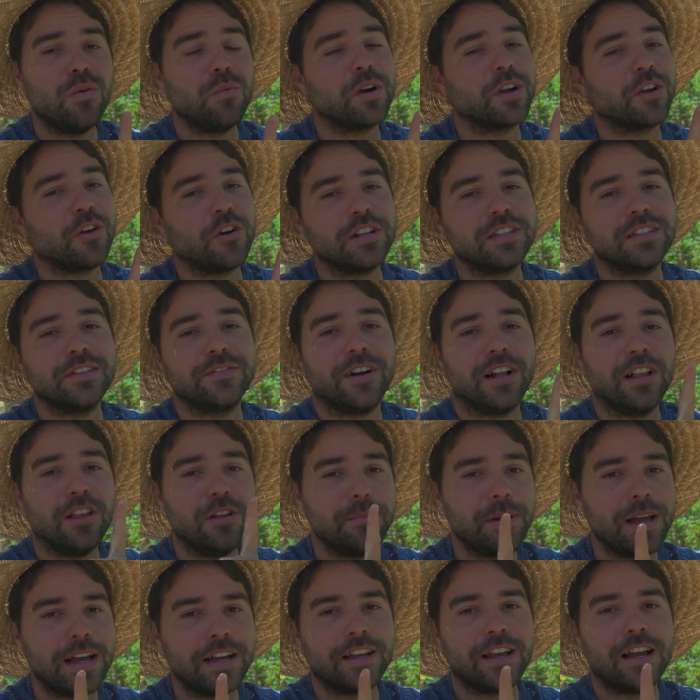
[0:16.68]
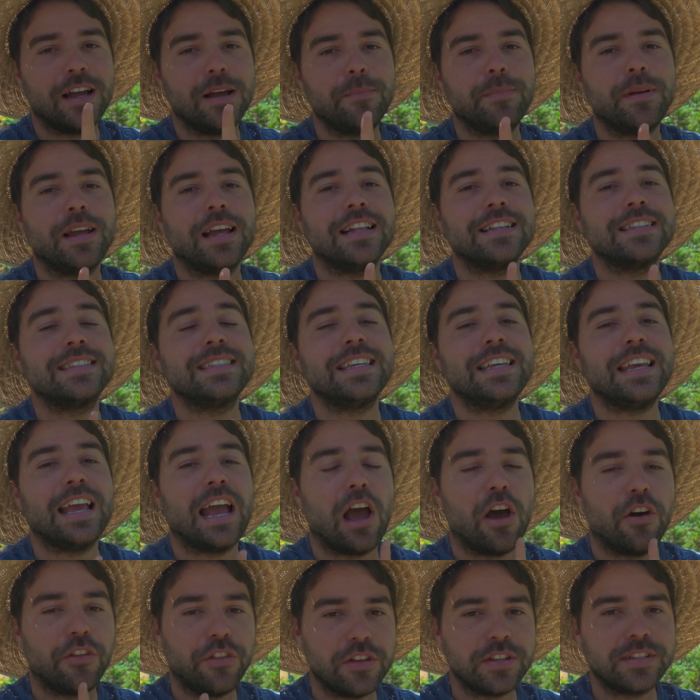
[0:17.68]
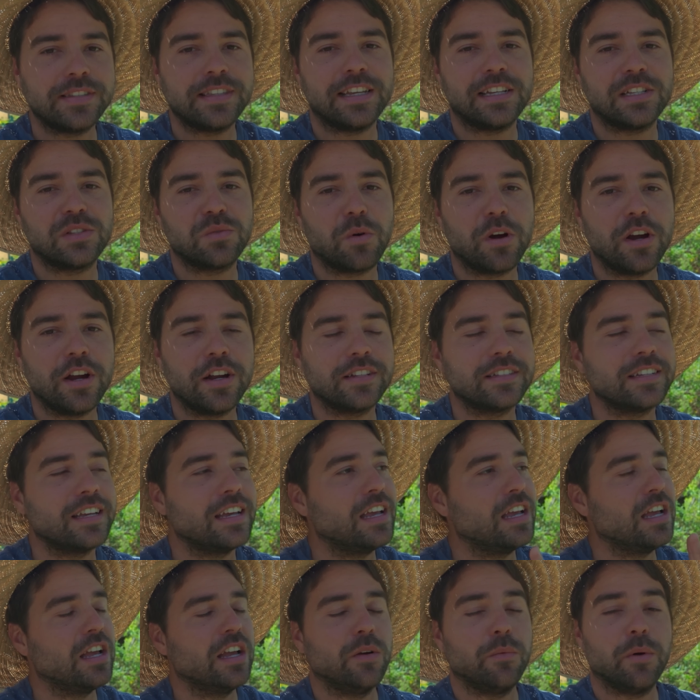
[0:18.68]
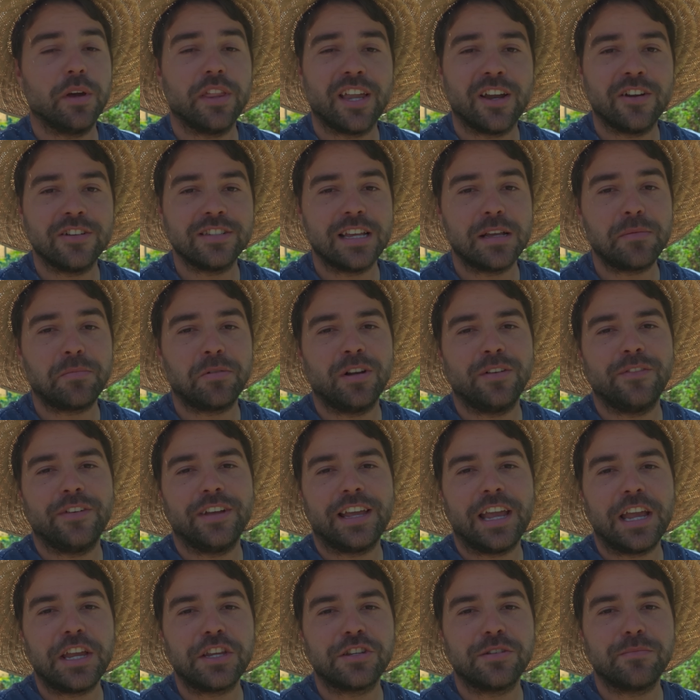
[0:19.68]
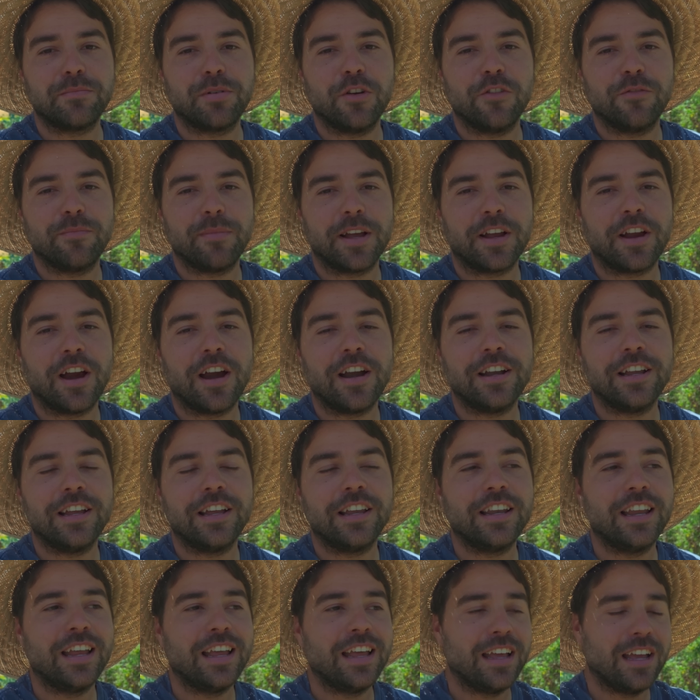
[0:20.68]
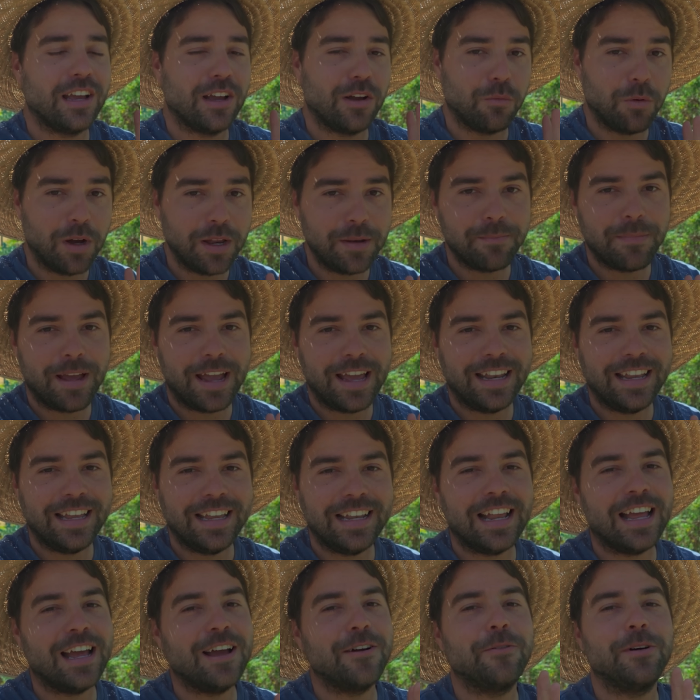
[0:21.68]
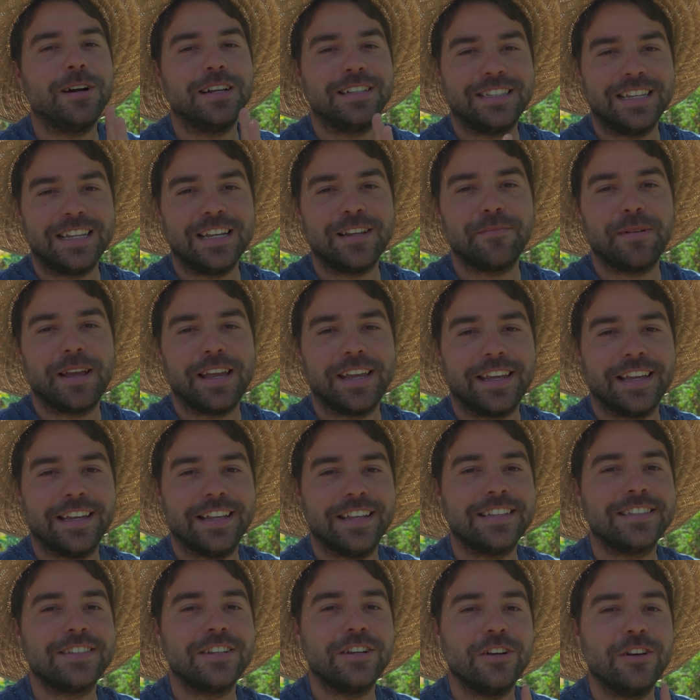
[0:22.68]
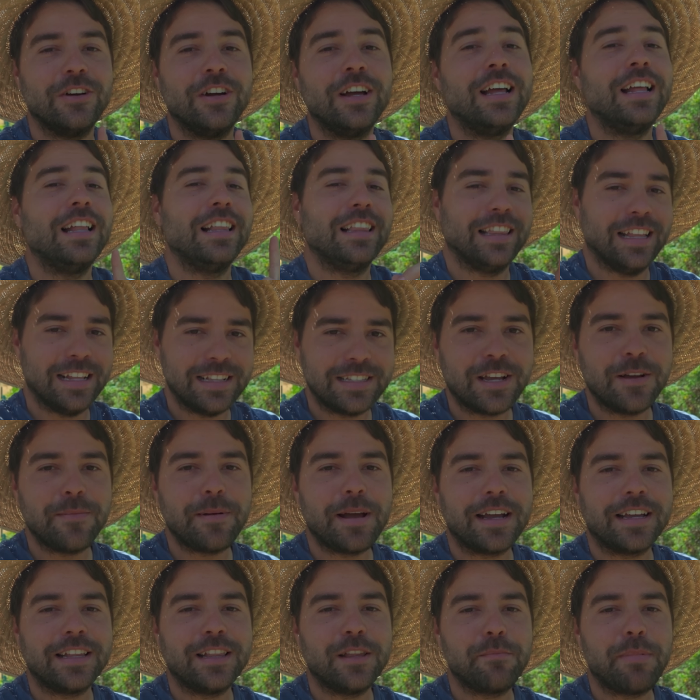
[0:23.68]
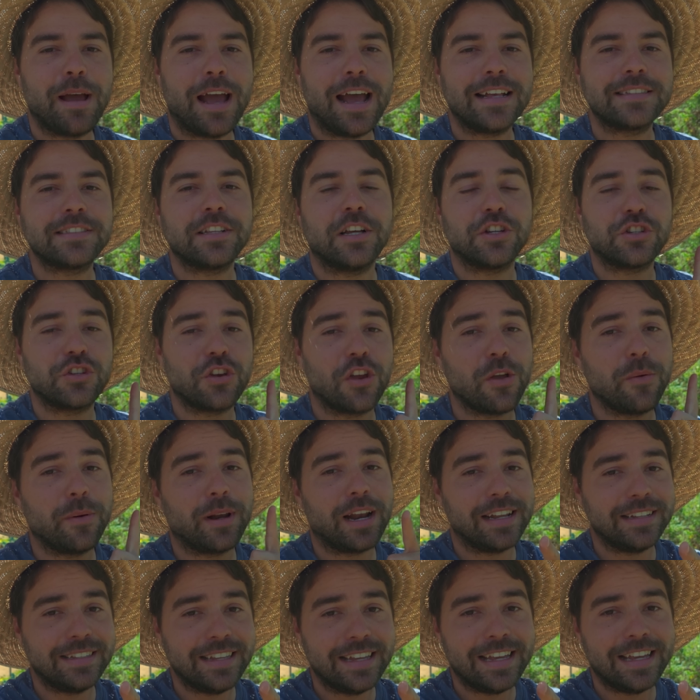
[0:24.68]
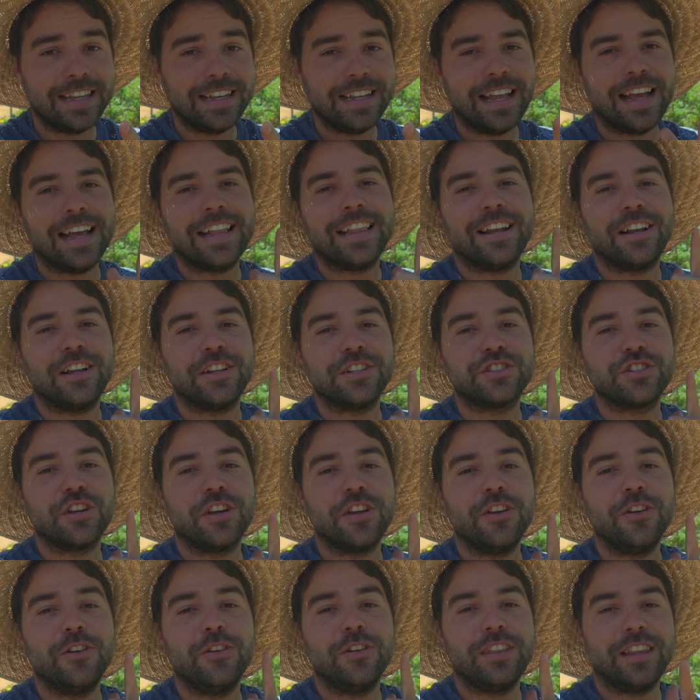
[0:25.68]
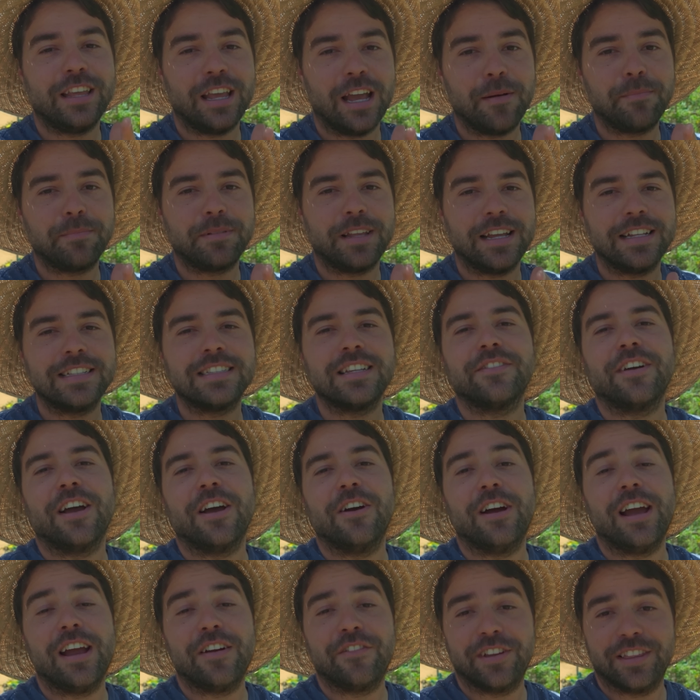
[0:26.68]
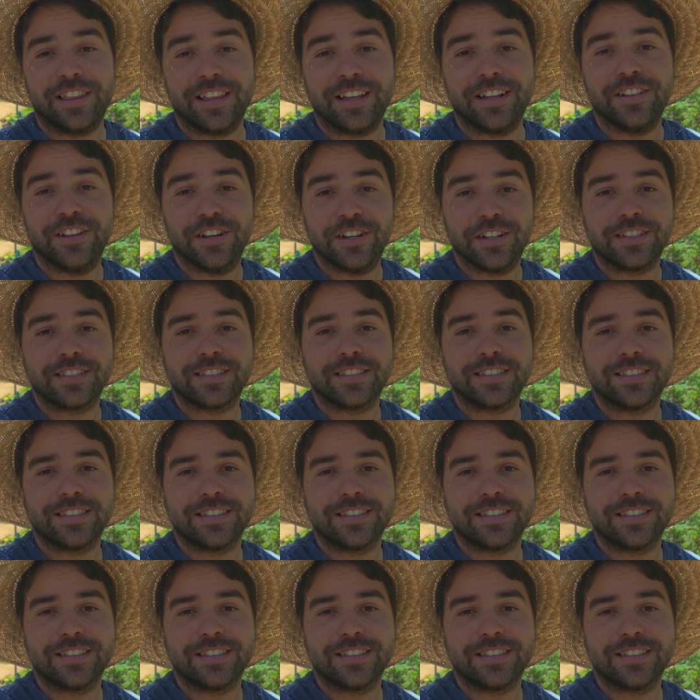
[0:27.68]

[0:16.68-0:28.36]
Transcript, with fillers: we're going to follow back up and see how those things worked, whether I was able to vacation-proof my garden, what made it and what didn't make it. So let's go back in the past, I'll show you what I did, and then I'll show you the updates of how everything looks.